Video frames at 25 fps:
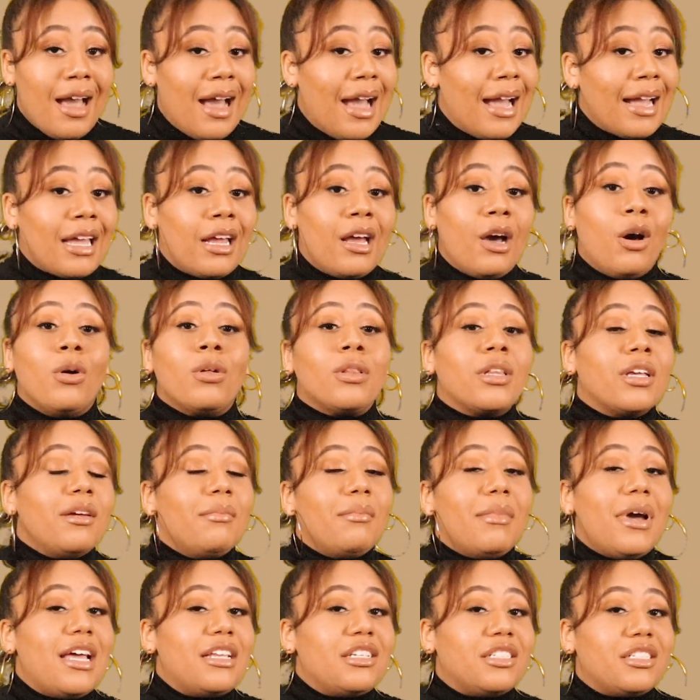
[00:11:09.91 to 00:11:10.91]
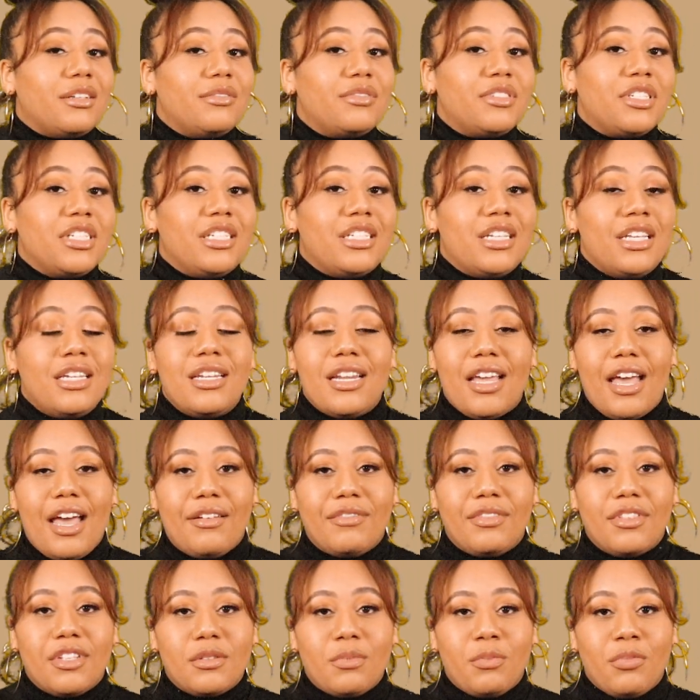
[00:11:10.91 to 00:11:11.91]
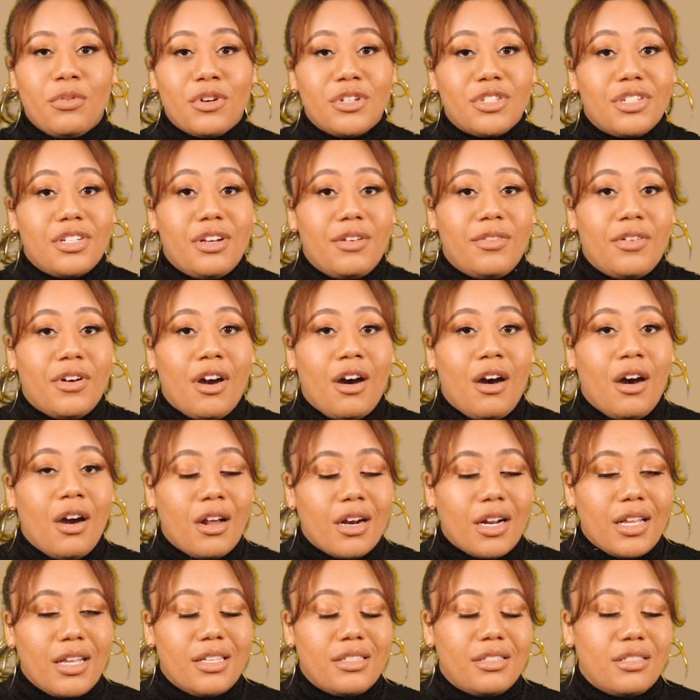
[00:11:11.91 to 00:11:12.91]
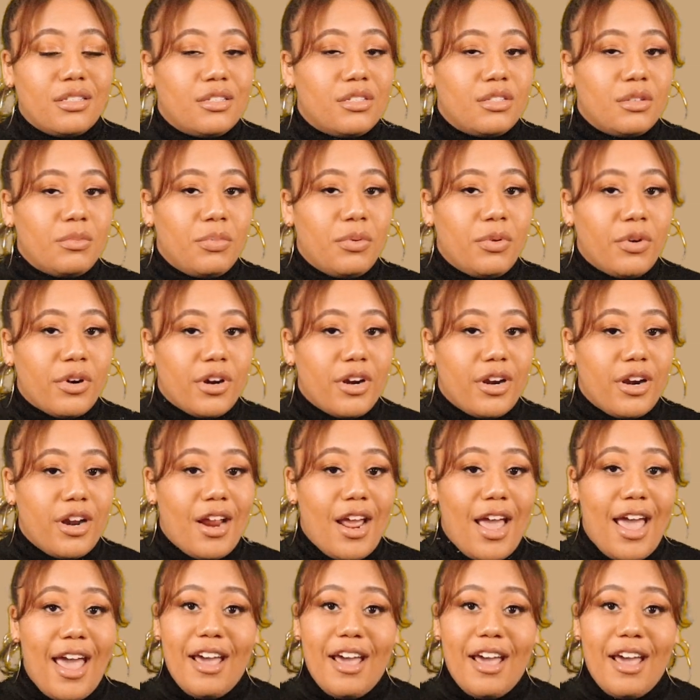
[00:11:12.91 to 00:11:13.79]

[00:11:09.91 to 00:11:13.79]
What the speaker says: I can only imagine if she didn't have this portion of her audience to support her